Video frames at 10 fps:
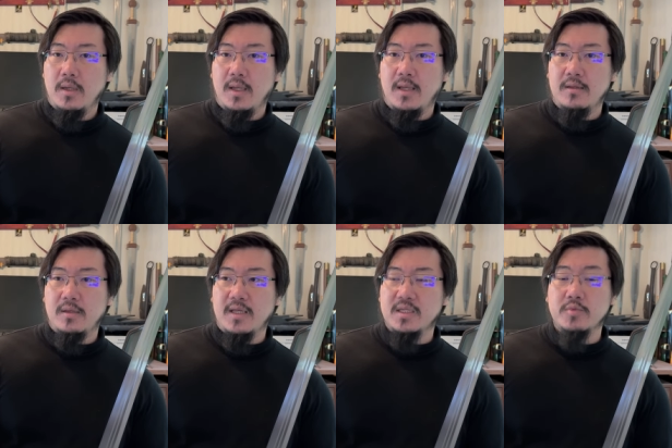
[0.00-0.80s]
And
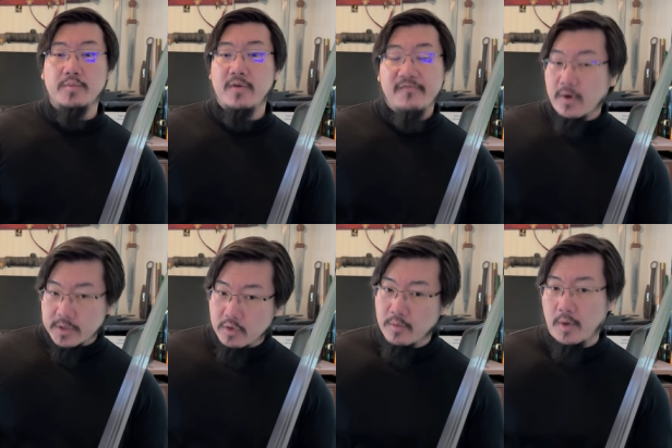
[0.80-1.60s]
they seem to be
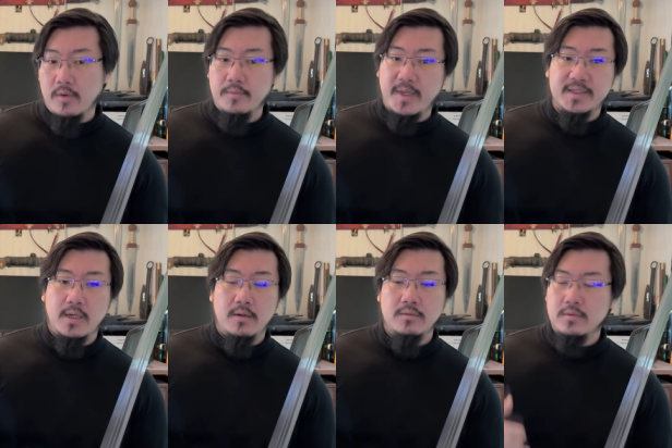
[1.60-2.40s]
very durable based
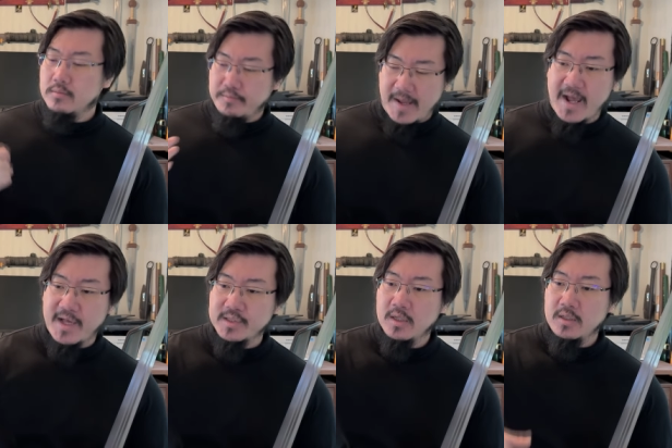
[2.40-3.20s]
on
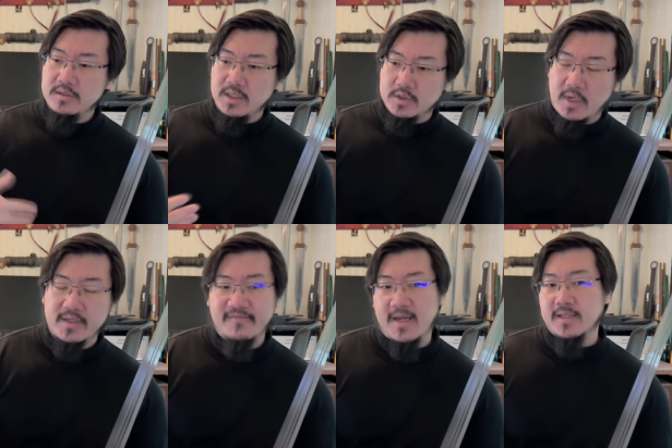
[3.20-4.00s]
past
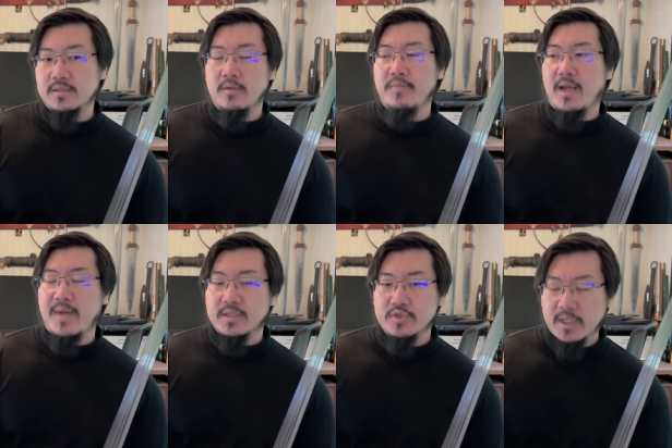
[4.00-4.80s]
destructive tests done by
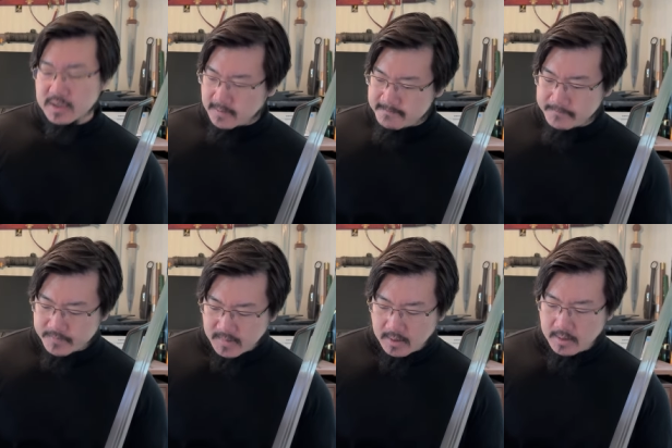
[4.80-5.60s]
Master Jensen.
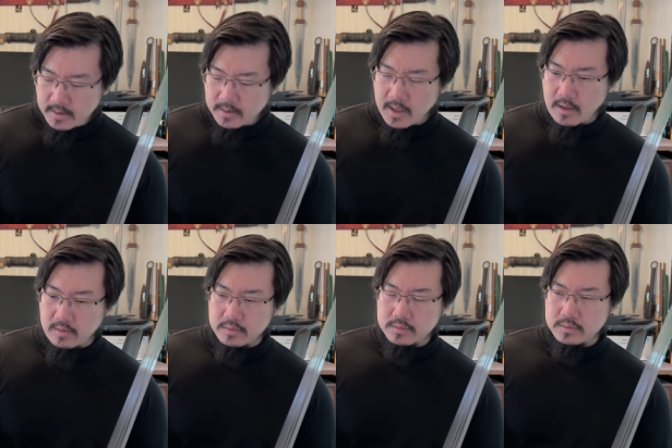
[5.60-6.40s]

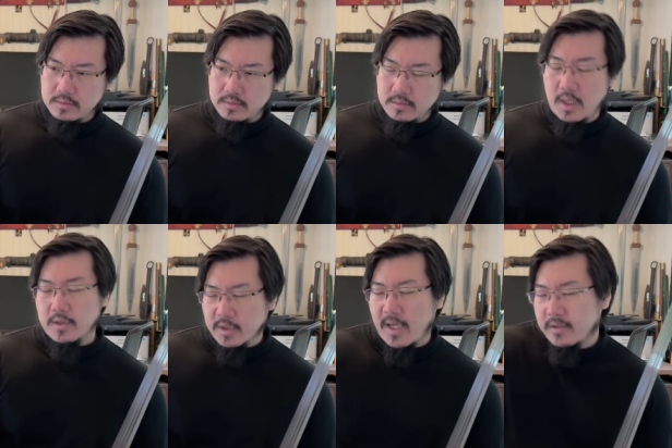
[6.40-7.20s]
Now, they
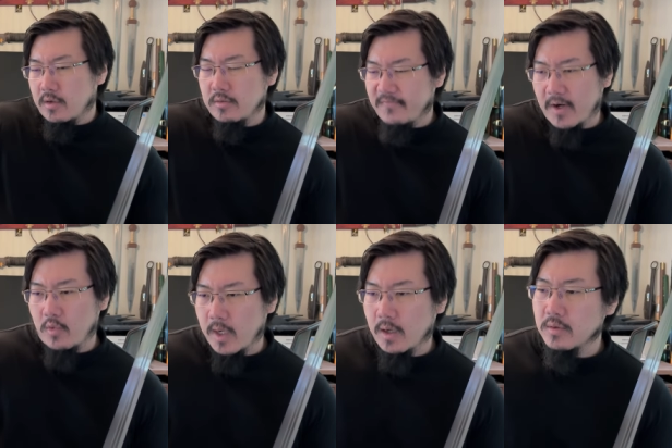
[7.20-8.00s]
also handle very
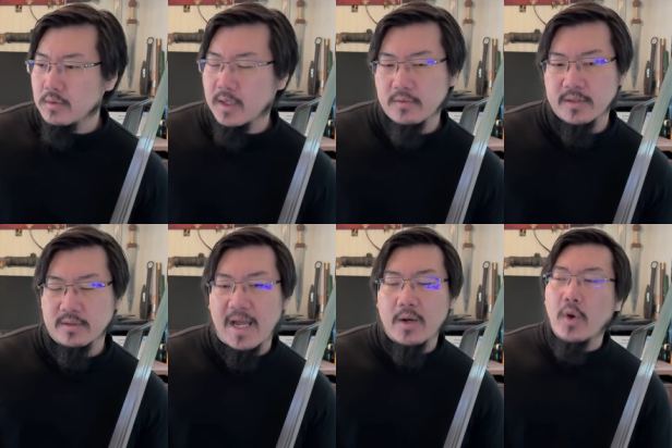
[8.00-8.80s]
well, right? Rather
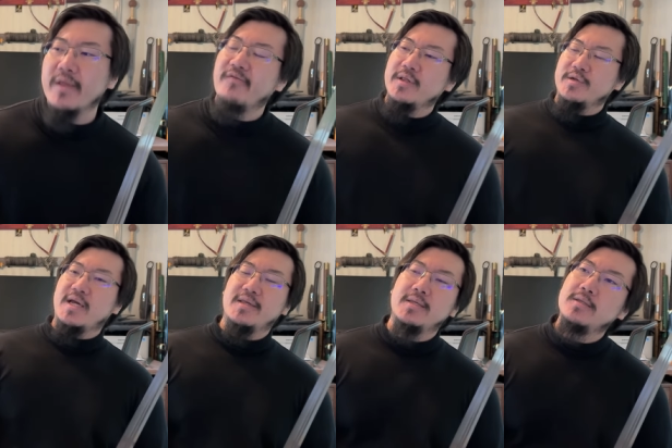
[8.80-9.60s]
lightweight for their
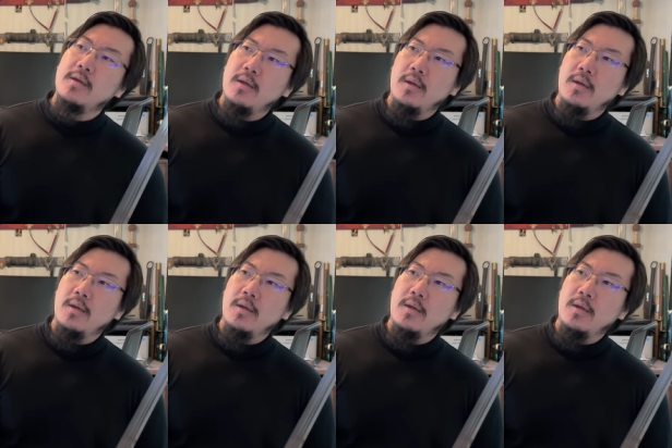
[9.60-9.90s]
sizes.